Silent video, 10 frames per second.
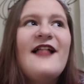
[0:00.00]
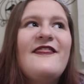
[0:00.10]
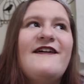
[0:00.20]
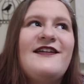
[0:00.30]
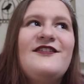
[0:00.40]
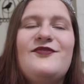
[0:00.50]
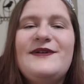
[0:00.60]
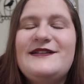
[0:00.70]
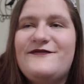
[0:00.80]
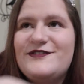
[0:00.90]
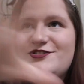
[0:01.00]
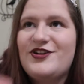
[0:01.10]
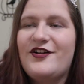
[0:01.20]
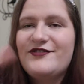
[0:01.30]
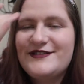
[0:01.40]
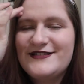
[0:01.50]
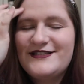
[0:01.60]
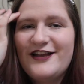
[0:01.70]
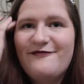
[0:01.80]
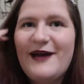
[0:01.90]
like to read different genres and
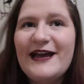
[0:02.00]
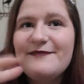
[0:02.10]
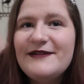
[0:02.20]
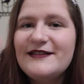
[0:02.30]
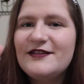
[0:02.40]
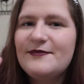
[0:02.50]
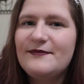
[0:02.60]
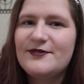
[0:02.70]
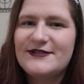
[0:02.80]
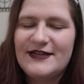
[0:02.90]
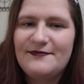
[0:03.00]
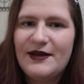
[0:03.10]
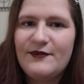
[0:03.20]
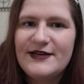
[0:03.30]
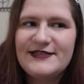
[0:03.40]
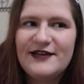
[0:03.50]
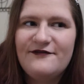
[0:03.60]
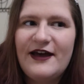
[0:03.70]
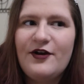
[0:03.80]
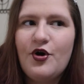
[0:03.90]
stuff, but I can be a little bit more set in my ways of,
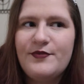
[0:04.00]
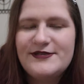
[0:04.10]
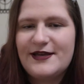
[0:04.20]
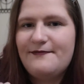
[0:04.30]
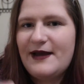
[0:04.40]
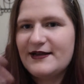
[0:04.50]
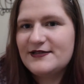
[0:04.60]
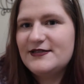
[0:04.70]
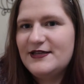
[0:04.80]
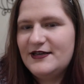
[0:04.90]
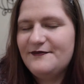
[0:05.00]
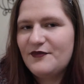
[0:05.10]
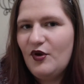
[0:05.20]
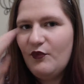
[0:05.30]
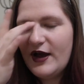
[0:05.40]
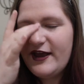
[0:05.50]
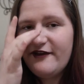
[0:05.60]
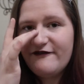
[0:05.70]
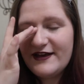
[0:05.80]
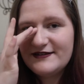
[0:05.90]
I always come back to the
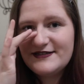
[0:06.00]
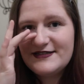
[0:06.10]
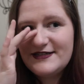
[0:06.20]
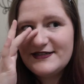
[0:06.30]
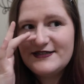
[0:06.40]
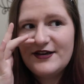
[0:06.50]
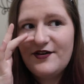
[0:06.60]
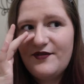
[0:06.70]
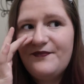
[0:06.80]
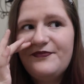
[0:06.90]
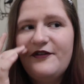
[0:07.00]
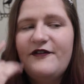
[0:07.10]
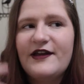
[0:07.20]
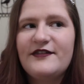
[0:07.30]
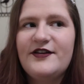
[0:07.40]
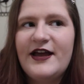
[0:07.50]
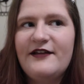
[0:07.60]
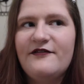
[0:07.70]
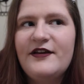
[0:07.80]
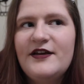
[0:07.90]
YA fantasy, so the fact that you
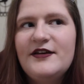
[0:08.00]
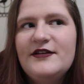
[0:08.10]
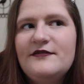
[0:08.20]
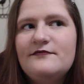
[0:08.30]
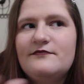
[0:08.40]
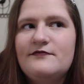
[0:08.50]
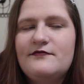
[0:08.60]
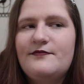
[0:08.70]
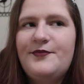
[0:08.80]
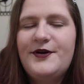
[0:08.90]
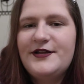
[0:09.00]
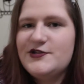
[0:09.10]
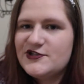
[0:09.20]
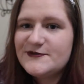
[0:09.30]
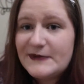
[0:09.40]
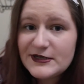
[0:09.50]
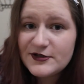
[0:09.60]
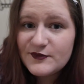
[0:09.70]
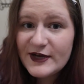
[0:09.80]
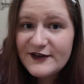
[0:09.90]
kind of put a new spin
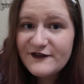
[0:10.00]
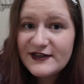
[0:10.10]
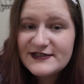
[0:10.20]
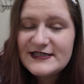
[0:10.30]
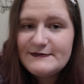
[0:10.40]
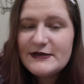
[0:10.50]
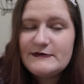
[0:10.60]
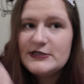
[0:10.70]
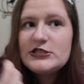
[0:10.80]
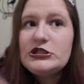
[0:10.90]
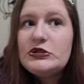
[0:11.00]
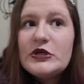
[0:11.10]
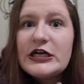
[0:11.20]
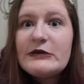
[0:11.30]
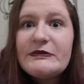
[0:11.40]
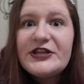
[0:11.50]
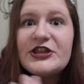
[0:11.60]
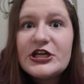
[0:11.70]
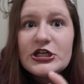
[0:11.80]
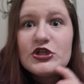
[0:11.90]
on the YA fantasy made me so happy.
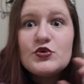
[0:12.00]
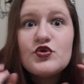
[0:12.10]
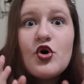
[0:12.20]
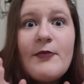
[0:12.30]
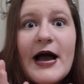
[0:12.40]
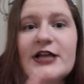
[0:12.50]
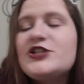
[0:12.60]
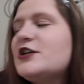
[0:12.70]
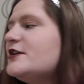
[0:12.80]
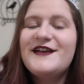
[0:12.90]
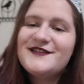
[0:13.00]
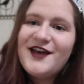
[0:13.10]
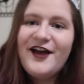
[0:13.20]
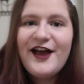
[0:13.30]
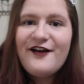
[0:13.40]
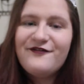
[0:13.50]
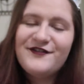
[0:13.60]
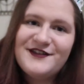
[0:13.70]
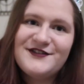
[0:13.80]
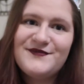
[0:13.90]
Thank you so much. That's all I have
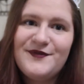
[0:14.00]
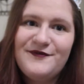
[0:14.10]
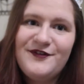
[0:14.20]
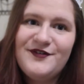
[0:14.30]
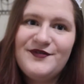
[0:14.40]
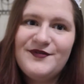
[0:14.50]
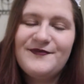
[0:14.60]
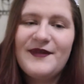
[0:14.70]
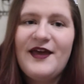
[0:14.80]
for this review.